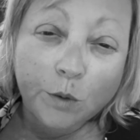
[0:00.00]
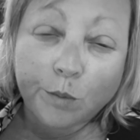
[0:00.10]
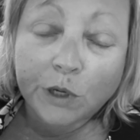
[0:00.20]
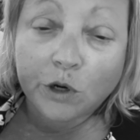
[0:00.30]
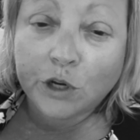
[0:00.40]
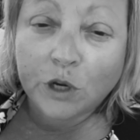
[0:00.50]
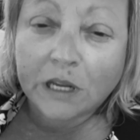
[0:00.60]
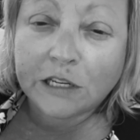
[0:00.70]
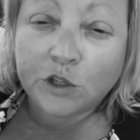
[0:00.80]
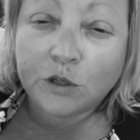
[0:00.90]
But are you
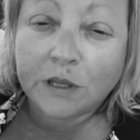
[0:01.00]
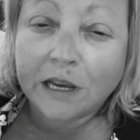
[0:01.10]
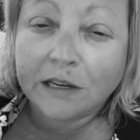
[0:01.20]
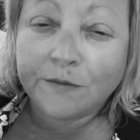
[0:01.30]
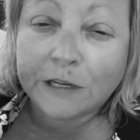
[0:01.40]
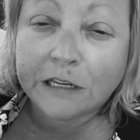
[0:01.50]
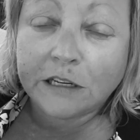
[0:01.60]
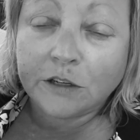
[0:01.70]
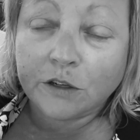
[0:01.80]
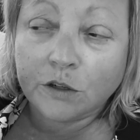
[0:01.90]
going to do that every
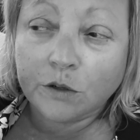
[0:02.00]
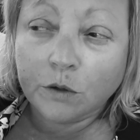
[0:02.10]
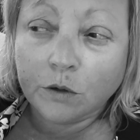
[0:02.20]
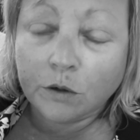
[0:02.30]
year?